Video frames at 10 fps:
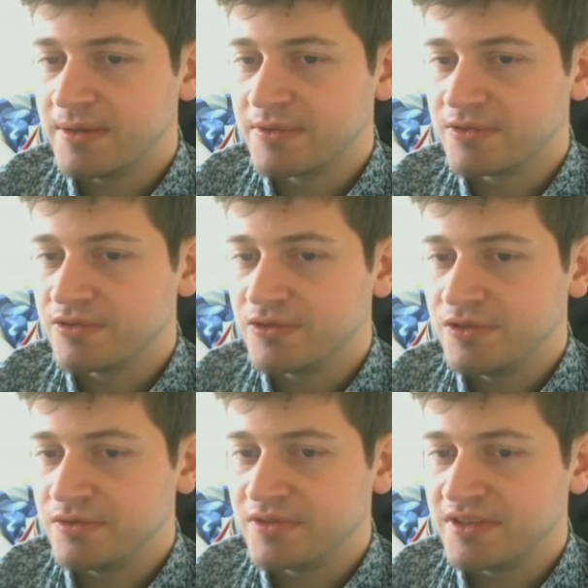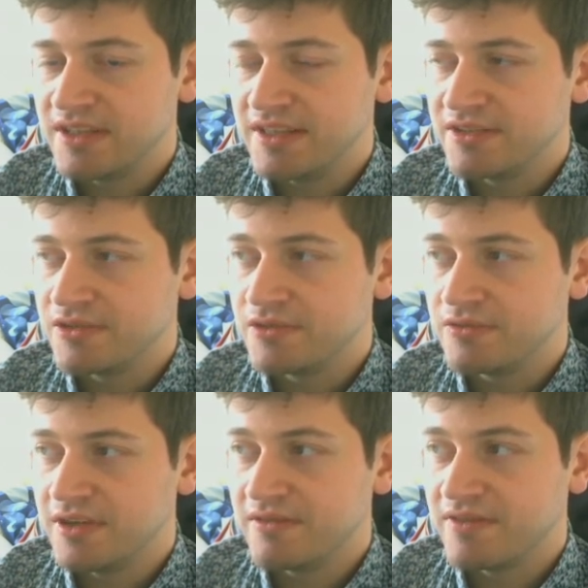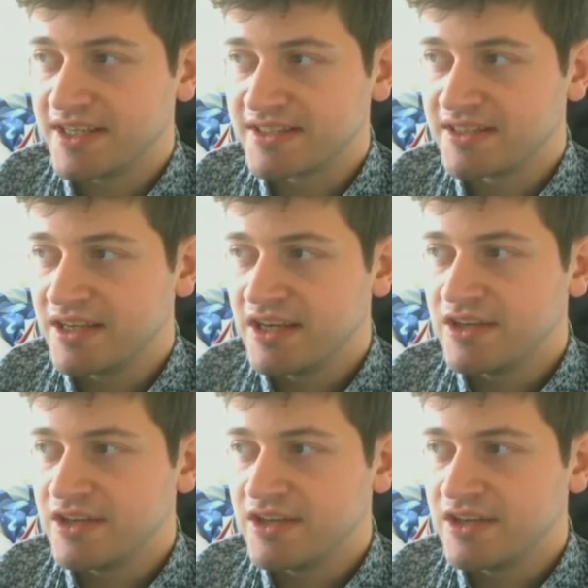able to use these to invest.